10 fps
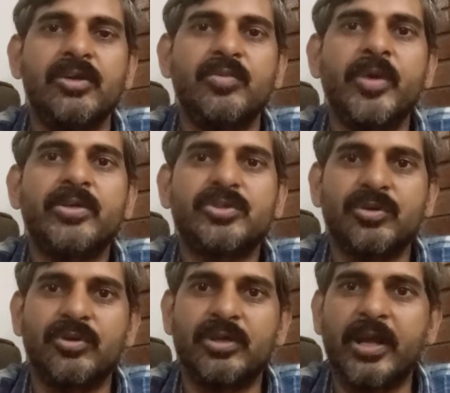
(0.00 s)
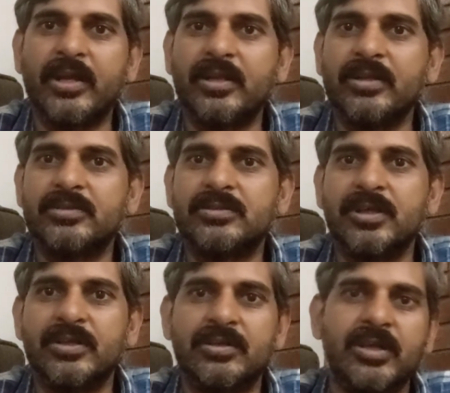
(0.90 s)
to make sure that
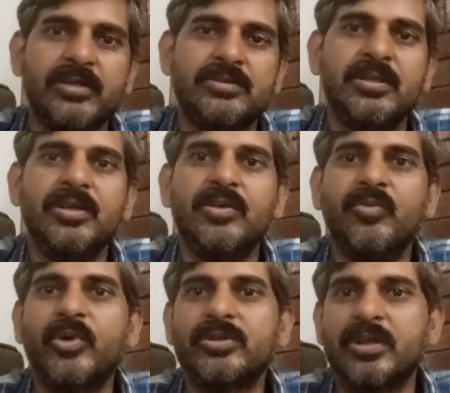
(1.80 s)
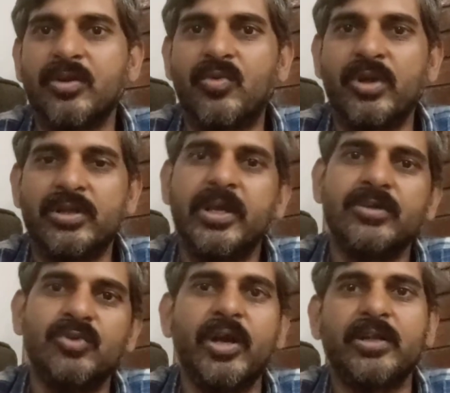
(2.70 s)
it does the
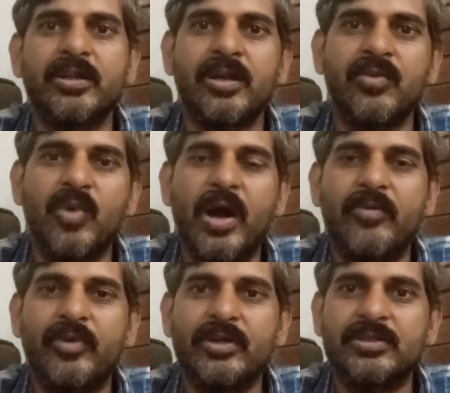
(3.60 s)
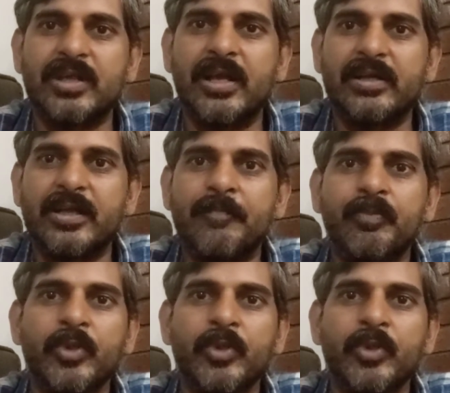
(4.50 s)
you get the required functionality.